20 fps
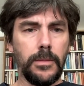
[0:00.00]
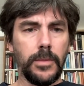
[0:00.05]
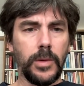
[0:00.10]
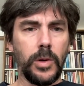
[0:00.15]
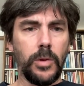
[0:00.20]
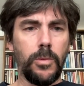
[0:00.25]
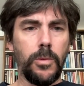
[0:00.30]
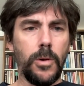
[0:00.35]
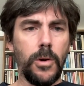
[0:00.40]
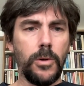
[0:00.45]

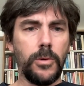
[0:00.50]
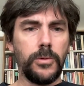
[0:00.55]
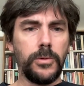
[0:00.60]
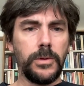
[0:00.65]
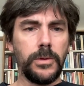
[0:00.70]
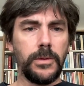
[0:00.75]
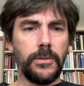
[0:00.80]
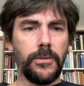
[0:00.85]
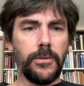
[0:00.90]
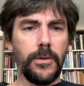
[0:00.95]

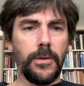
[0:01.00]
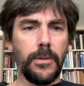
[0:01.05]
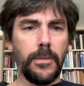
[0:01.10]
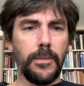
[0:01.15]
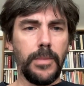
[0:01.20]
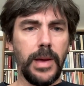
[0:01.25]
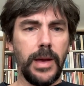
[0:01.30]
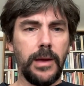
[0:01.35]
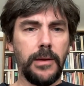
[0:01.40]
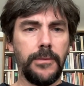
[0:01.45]
quote
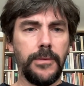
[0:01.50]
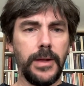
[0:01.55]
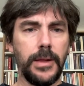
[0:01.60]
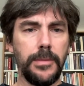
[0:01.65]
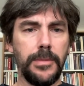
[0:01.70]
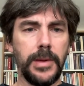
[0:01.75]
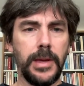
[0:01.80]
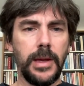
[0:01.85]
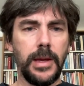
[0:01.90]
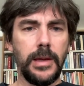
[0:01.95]
by
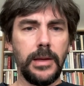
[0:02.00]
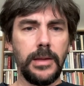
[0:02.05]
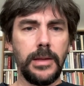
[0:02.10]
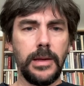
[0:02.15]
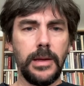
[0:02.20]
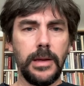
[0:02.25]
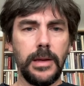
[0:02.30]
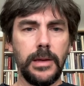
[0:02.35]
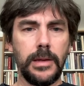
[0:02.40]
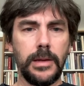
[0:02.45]
Philip K.
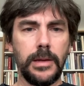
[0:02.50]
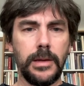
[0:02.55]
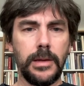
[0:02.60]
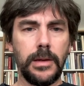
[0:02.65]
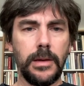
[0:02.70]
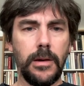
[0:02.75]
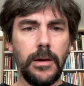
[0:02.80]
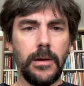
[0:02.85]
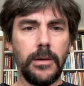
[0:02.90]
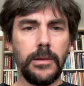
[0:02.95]

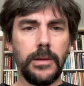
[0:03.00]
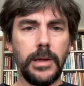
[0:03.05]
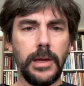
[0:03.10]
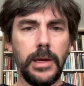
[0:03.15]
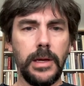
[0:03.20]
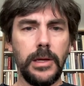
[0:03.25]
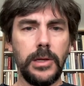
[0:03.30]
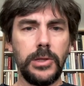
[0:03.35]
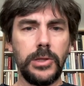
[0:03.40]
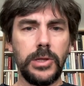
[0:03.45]
Dick on
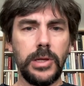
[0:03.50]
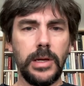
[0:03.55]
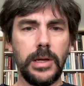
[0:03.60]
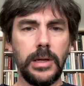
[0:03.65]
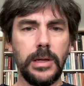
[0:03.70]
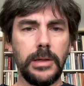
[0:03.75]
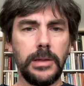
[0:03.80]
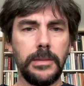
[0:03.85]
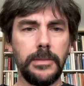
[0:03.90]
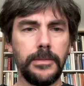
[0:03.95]
the I
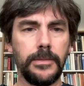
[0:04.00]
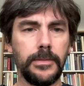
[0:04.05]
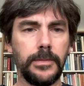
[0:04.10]
Ching.